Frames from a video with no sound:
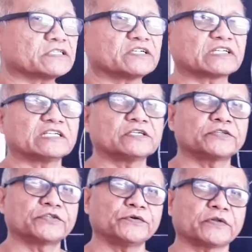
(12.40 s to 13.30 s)
circle
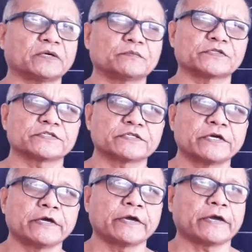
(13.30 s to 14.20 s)
theorems,
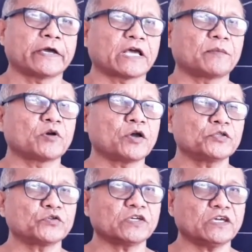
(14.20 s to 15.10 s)
and I'm
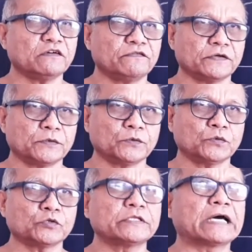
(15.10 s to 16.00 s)
going to give
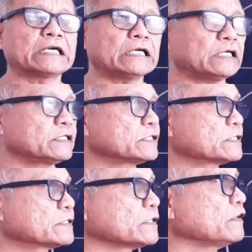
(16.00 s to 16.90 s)
you the
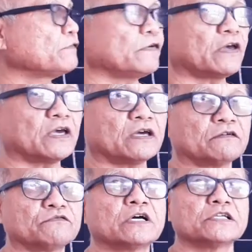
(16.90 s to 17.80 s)
hints if you
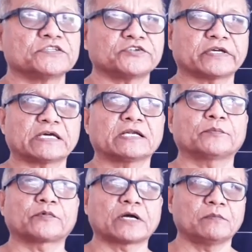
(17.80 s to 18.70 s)
have circle
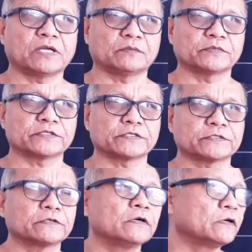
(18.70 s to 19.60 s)

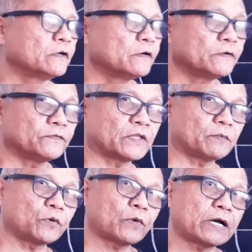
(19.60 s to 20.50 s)
problems.
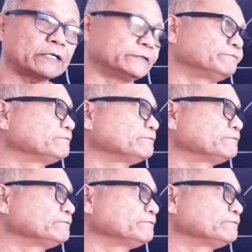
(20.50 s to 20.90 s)
Number one,